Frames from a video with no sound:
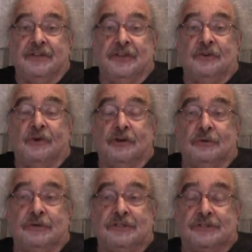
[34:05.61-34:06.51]
the
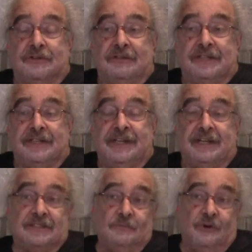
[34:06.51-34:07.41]
auto insurance, and he
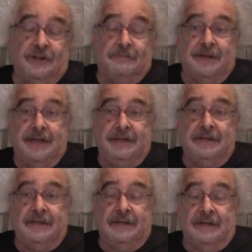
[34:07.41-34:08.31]
doesn't want to
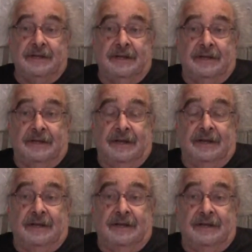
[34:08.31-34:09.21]
pay
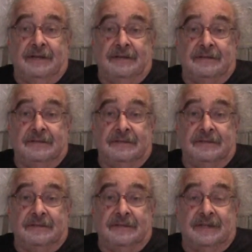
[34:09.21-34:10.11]
uh,
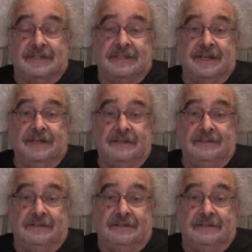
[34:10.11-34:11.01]
a
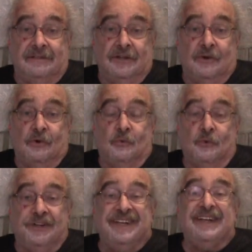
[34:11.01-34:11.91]
single, you know,
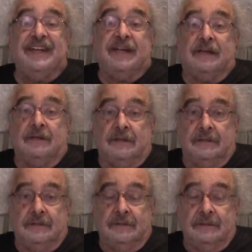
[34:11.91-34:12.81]
wooden
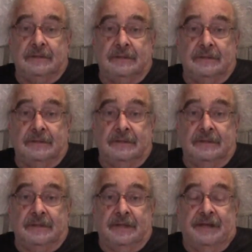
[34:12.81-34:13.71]
nickel
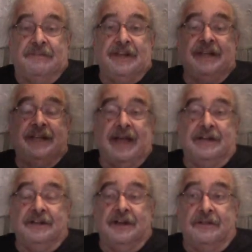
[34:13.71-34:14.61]
if he can get
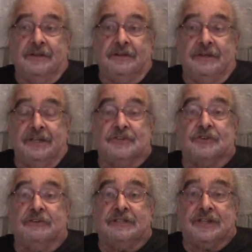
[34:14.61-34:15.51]
another
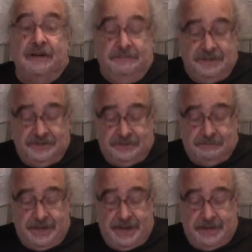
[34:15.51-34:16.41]
insurance company to
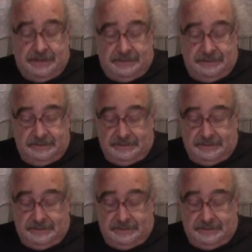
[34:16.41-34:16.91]
pay it.